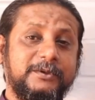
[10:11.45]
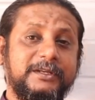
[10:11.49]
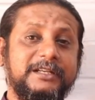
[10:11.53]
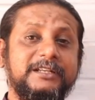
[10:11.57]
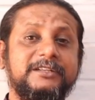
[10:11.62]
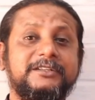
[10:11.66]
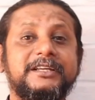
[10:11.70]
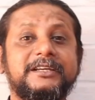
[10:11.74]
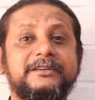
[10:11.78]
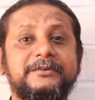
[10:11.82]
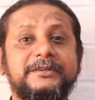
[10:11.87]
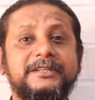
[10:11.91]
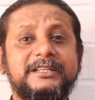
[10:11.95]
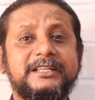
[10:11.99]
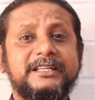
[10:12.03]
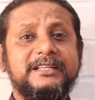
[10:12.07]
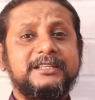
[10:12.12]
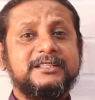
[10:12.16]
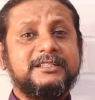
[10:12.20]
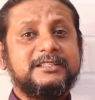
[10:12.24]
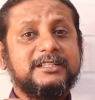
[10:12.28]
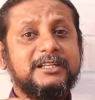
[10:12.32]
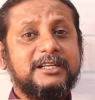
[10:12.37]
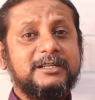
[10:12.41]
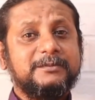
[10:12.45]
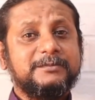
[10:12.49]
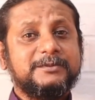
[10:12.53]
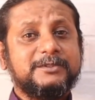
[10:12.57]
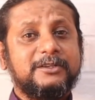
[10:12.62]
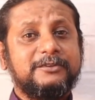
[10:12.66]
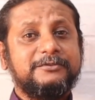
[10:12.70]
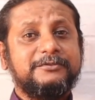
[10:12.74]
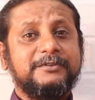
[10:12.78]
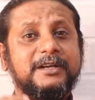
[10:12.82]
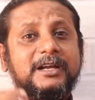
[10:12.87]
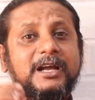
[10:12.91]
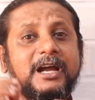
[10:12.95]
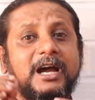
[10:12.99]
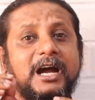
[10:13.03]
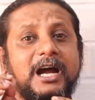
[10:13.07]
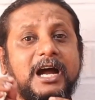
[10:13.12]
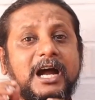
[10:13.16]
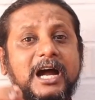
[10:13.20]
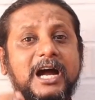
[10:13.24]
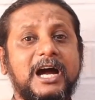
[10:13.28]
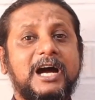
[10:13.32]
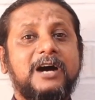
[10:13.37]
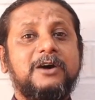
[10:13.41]
Integrity in terms of
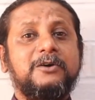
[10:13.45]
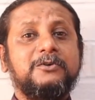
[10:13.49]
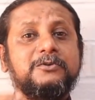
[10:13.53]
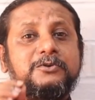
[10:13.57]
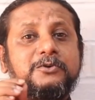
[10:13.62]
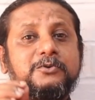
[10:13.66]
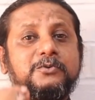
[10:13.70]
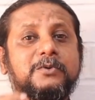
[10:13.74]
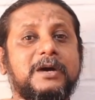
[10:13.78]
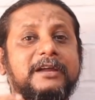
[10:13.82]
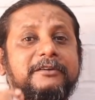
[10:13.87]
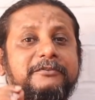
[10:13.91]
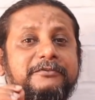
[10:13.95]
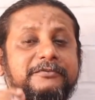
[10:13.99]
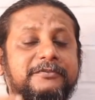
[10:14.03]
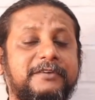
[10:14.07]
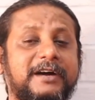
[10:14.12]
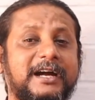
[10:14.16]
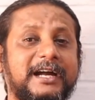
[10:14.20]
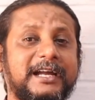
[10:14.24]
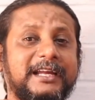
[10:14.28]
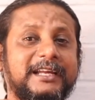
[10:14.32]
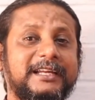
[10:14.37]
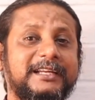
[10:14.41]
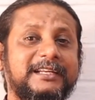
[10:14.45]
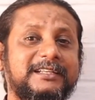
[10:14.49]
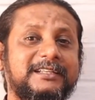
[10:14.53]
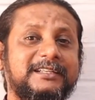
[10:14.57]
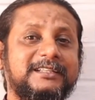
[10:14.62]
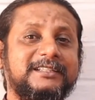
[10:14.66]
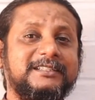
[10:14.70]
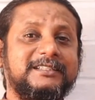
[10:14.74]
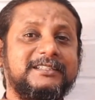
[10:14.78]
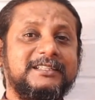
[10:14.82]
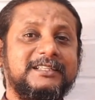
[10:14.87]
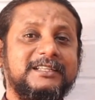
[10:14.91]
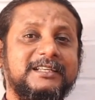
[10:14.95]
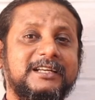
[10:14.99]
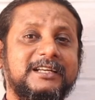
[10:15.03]
how do I find